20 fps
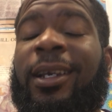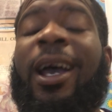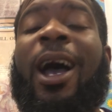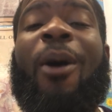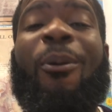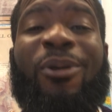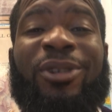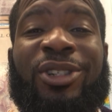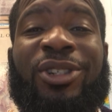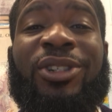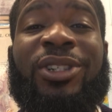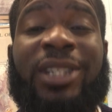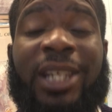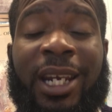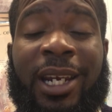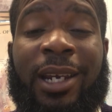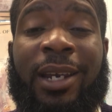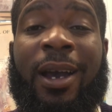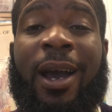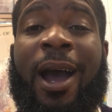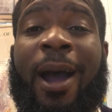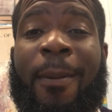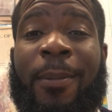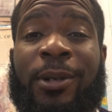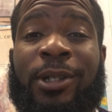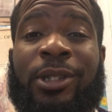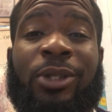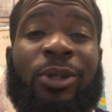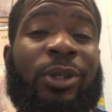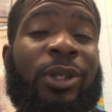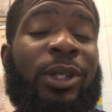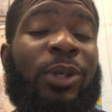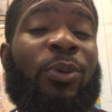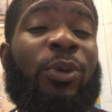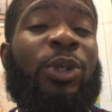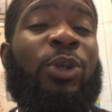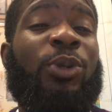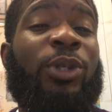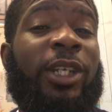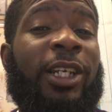I want you to take an opportunity
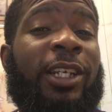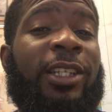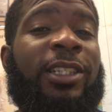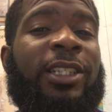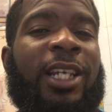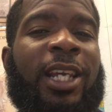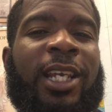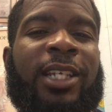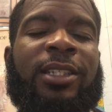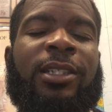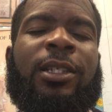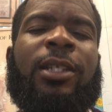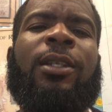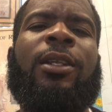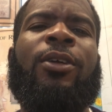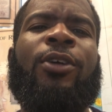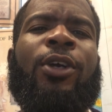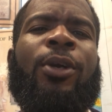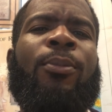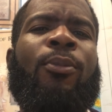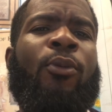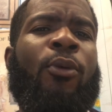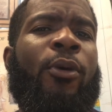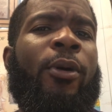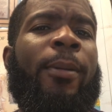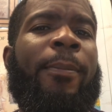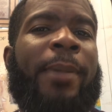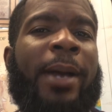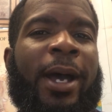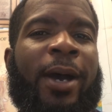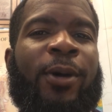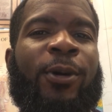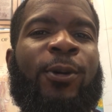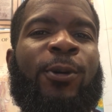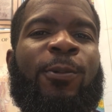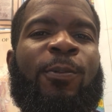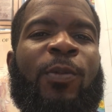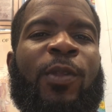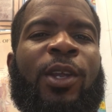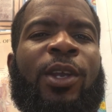when you get a chance to learn more
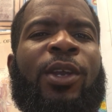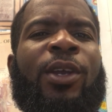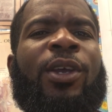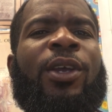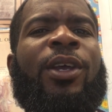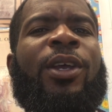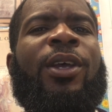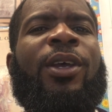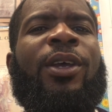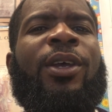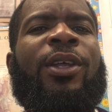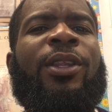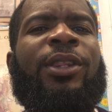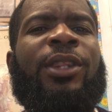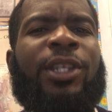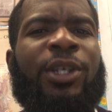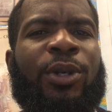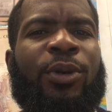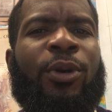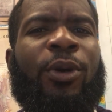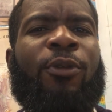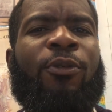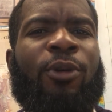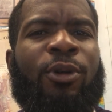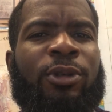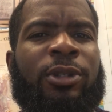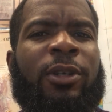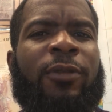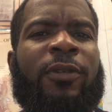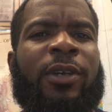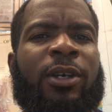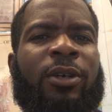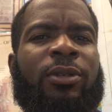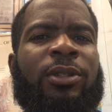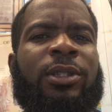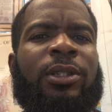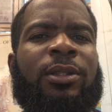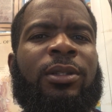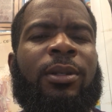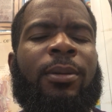about Theodore
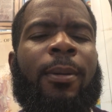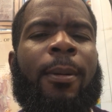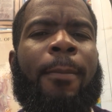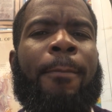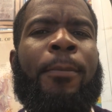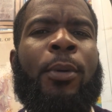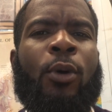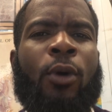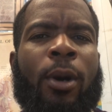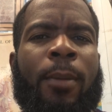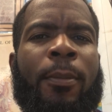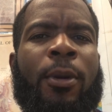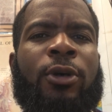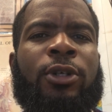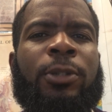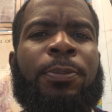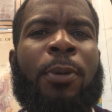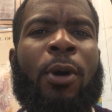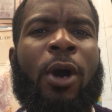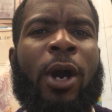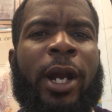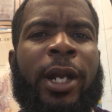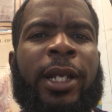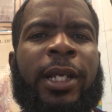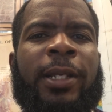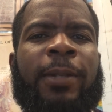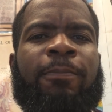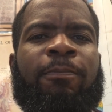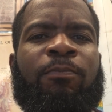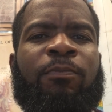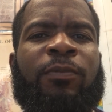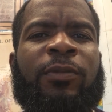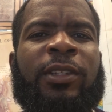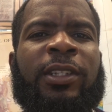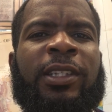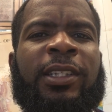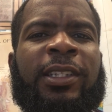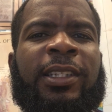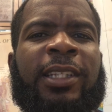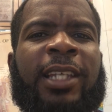Roosevelt's Bull Moose Party
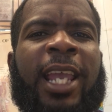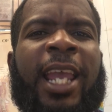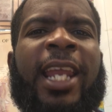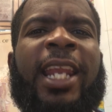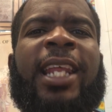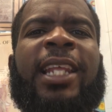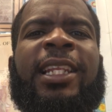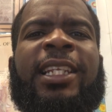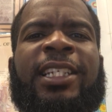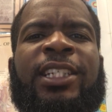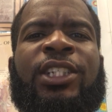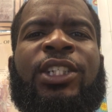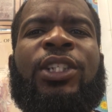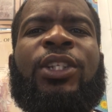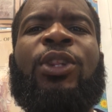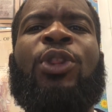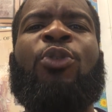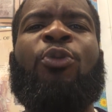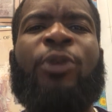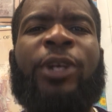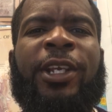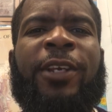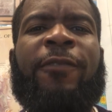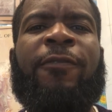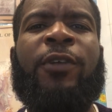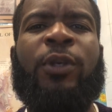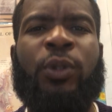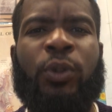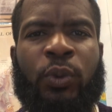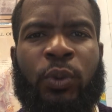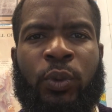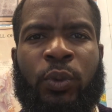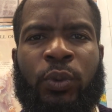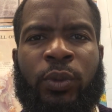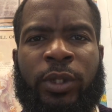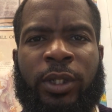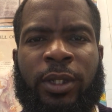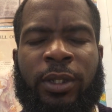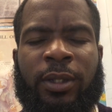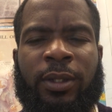and at least 3
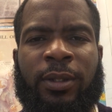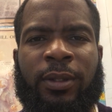views